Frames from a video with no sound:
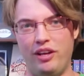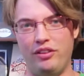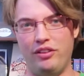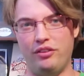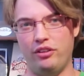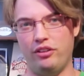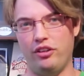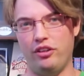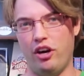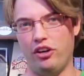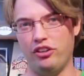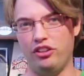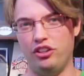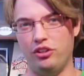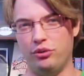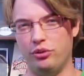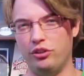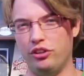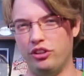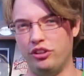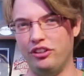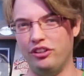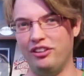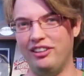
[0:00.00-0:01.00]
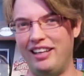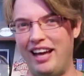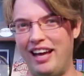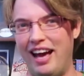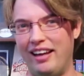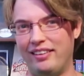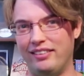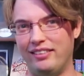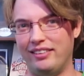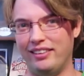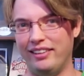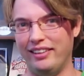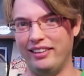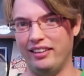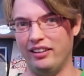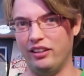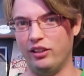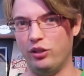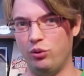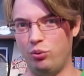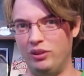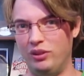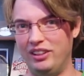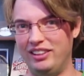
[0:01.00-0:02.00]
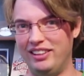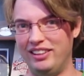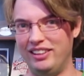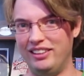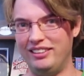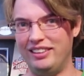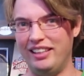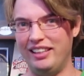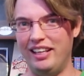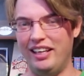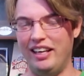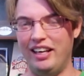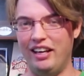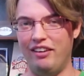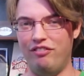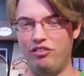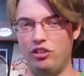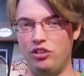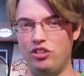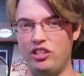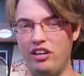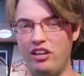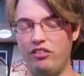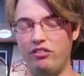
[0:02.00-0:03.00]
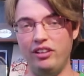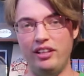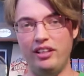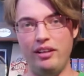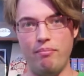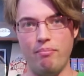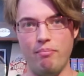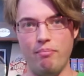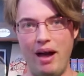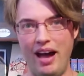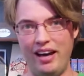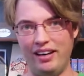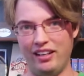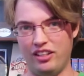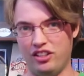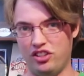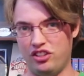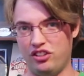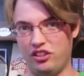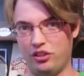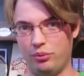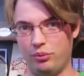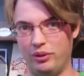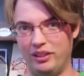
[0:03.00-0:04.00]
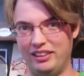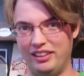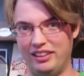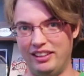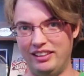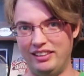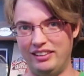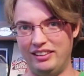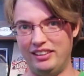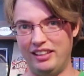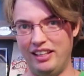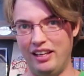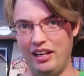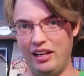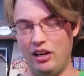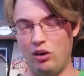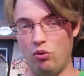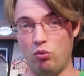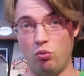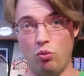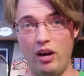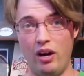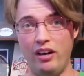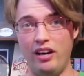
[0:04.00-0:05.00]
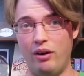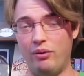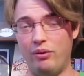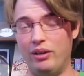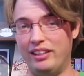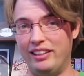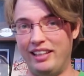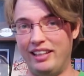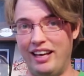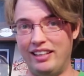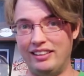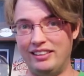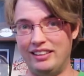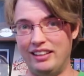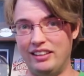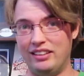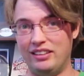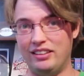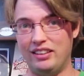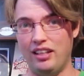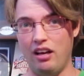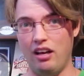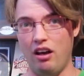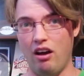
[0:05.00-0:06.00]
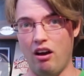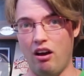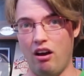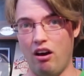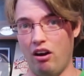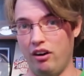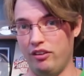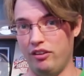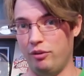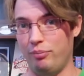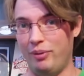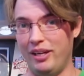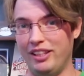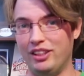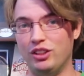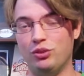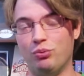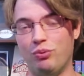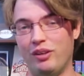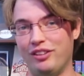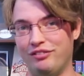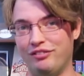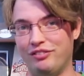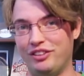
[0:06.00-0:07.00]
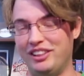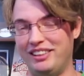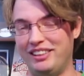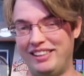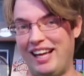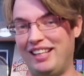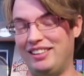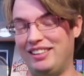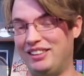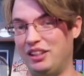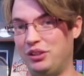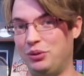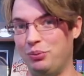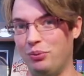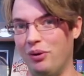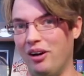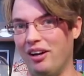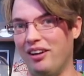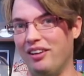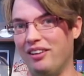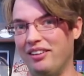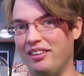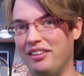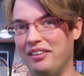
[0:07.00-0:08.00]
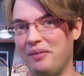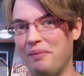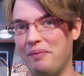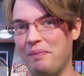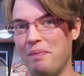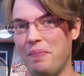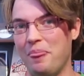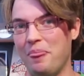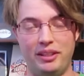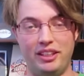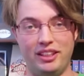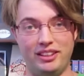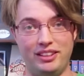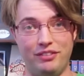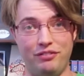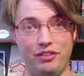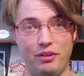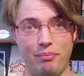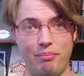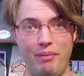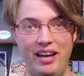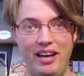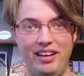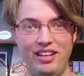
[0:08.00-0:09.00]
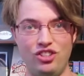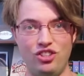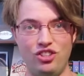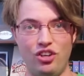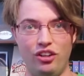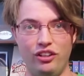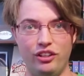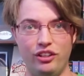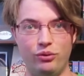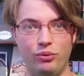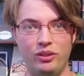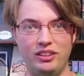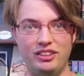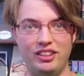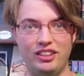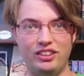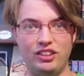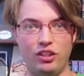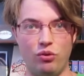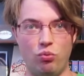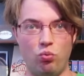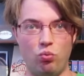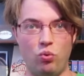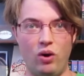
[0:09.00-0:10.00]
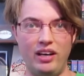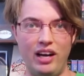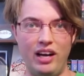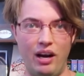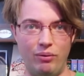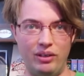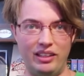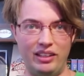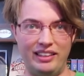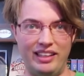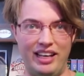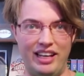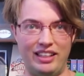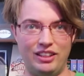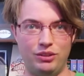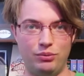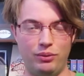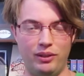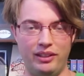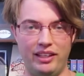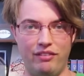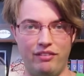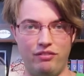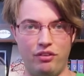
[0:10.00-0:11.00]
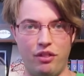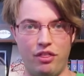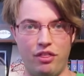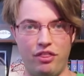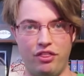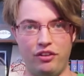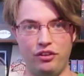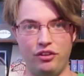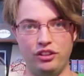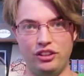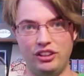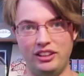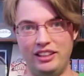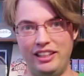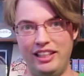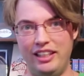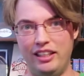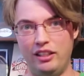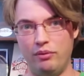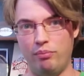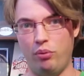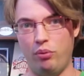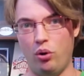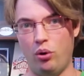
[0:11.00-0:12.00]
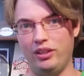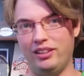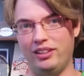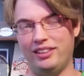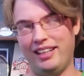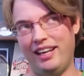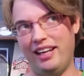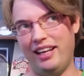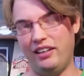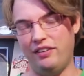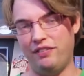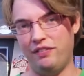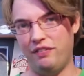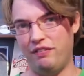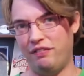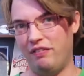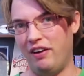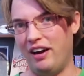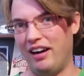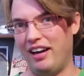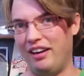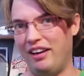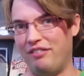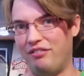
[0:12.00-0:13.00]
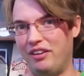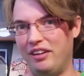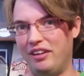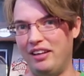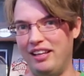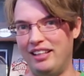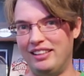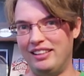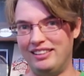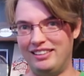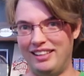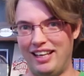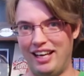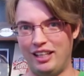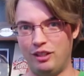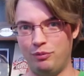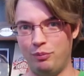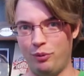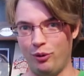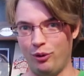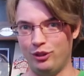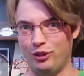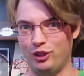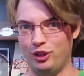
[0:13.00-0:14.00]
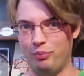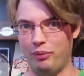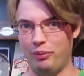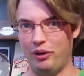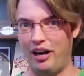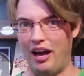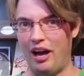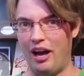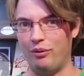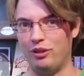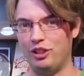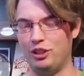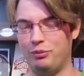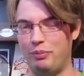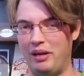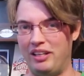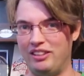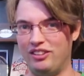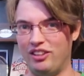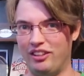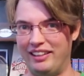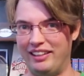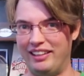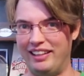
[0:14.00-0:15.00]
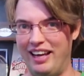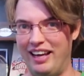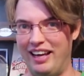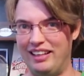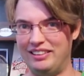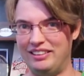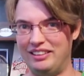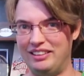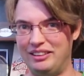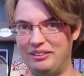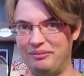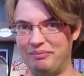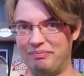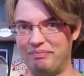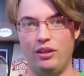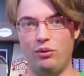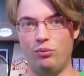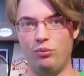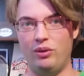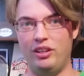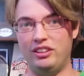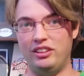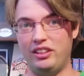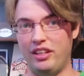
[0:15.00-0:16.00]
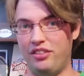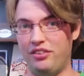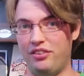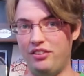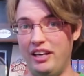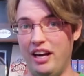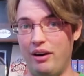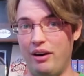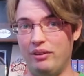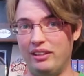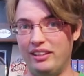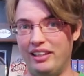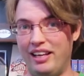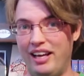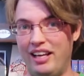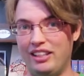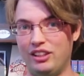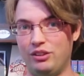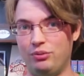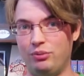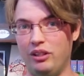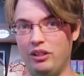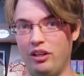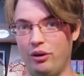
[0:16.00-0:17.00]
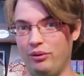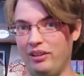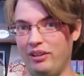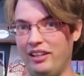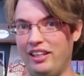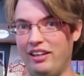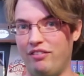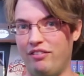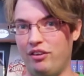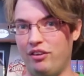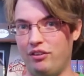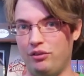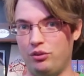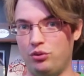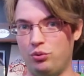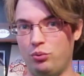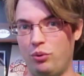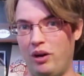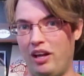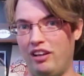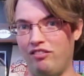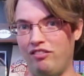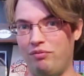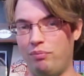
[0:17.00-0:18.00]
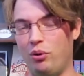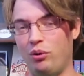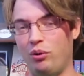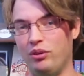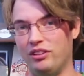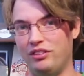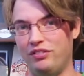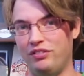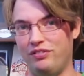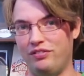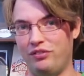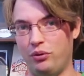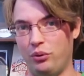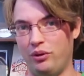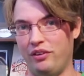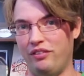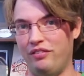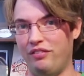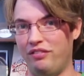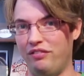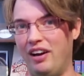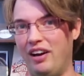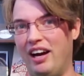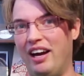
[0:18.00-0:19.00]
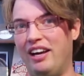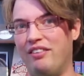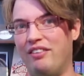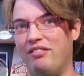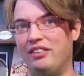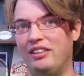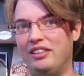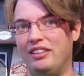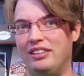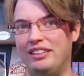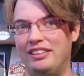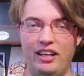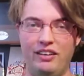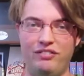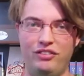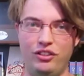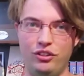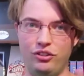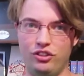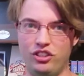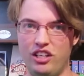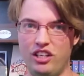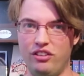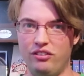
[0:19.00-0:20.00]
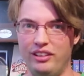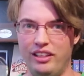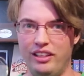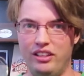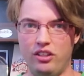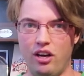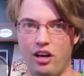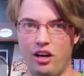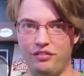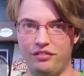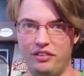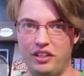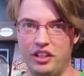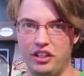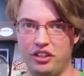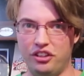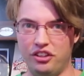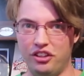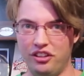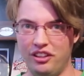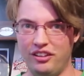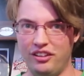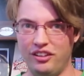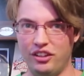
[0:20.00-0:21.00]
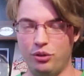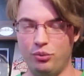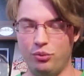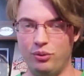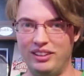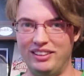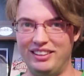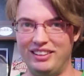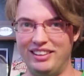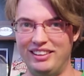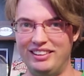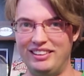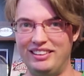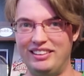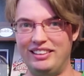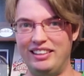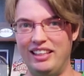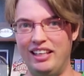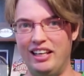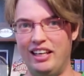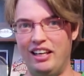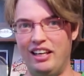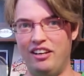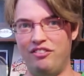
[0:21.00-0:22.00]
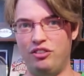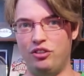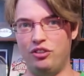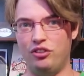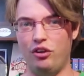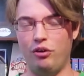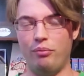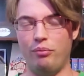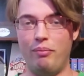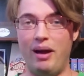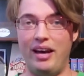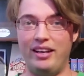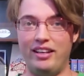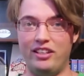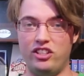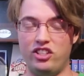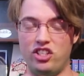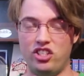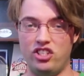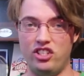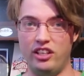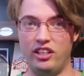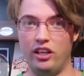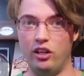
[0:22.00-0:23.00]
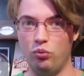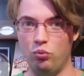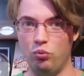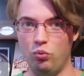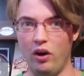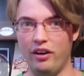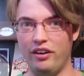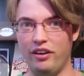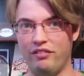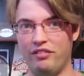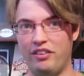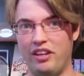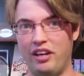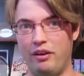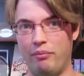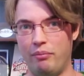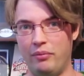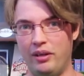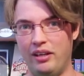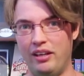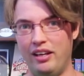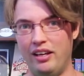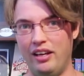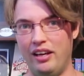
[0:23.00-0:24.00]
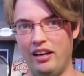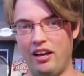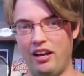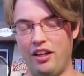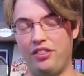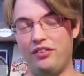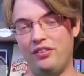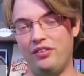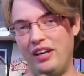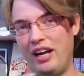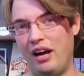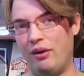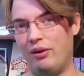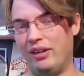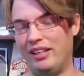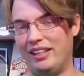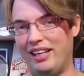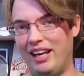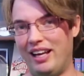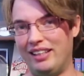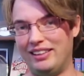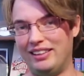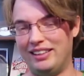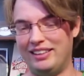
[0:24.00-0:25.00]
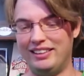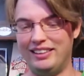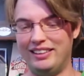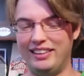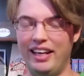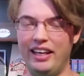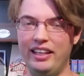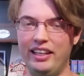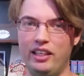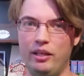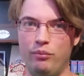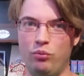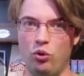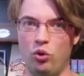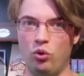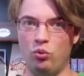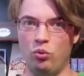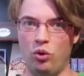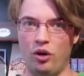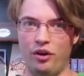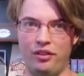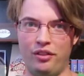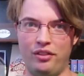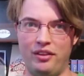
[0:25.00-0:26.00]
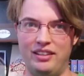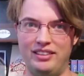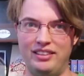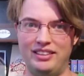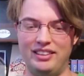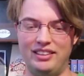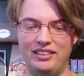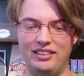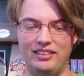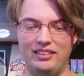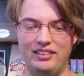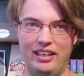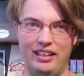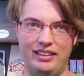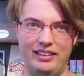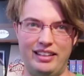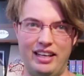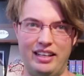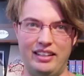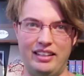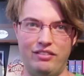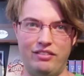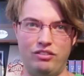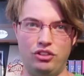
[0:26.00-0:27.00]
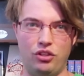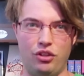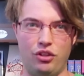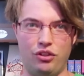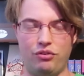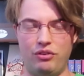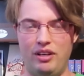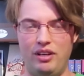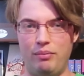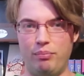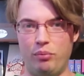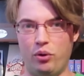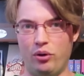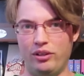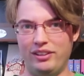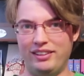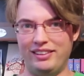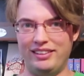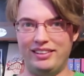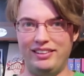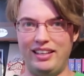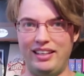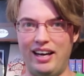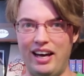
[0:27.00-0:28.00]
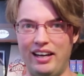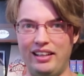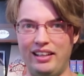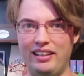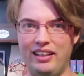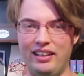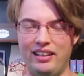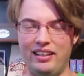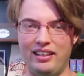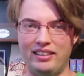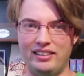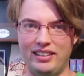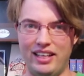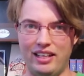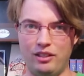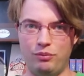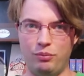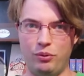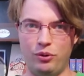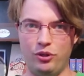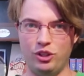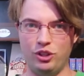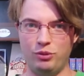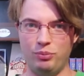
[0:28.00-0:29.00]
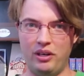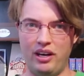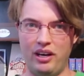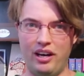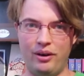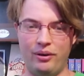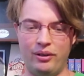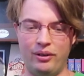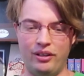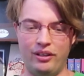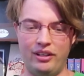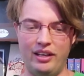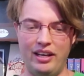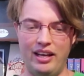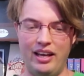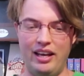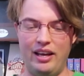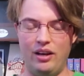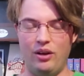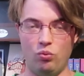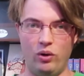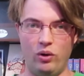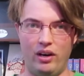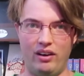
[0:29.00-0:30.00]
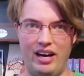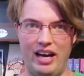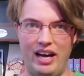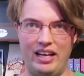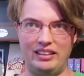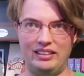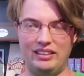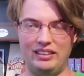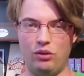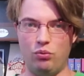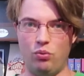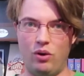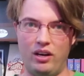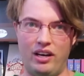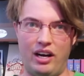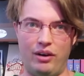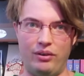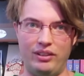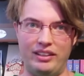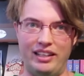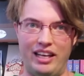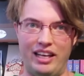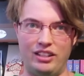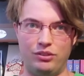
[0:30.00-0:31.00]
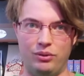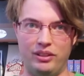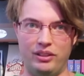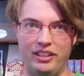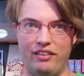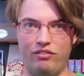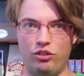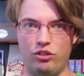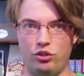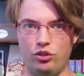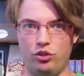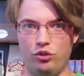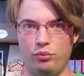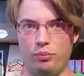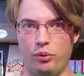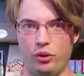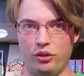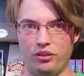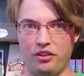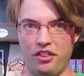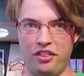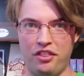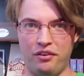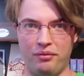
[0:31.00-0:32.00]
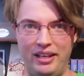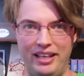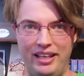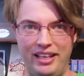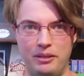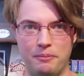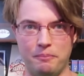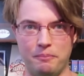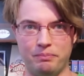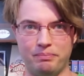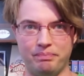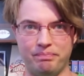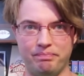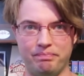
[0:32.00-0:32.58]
whether or not you're good at the little quizzes. If you generally manage the quizzes, 1 hour classes are the best one for stats as well. Because if you manage all the quizzes, a 1 hour class will give you 13.85 stat points per hour spent on the class. Whereas a 3 hour class will only give you 12.45. If you're generally not very good at the quizzes, if you don't manage a single one of them, a 3 hour class is slightly more worth it. It then gives you 3.9 stat points per hour, whereas a 1 hour class will give you 2.3.